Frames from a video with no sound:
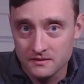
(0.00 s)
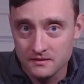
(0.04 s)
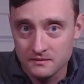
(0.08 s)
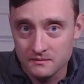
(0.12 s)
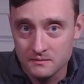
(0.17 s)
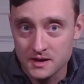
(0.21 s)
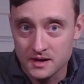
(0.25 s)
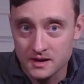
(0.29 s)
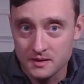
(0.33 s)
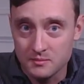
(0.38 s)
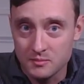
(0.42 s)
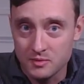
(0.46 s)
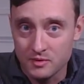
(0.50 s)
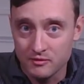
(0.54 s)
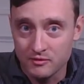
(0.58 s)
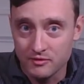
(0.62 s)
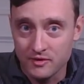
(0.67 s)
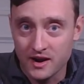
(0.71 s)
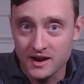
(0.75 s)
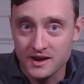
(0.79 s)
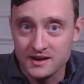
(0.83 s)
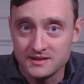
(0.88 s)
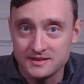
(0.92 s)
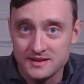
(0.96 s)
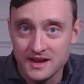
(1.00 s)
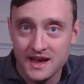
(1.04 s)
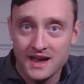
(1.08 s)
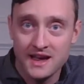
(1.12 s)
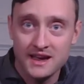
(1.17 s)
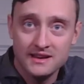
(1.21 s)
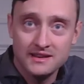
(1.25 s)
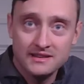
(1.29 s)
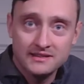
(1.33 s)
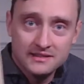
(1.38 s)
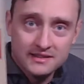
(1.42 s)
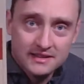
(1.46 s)
we can provide
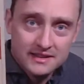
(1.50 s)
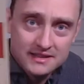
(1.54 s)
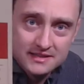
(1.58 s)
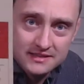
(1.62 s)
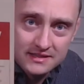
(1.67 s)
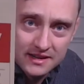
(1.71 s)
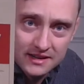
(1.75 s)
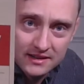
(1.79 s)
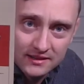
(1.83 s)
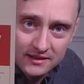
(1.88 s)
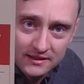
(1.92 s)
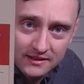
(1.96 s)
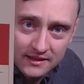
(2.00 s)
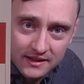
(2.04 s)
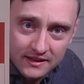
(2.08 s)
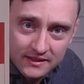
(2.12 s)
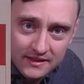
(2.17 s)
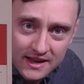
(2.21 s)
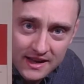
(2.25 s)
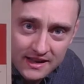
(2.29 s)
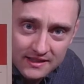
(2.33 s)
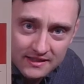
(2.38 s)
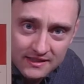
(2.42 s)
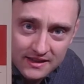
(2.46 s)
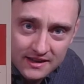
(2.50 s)
tags. They just kind of look like that.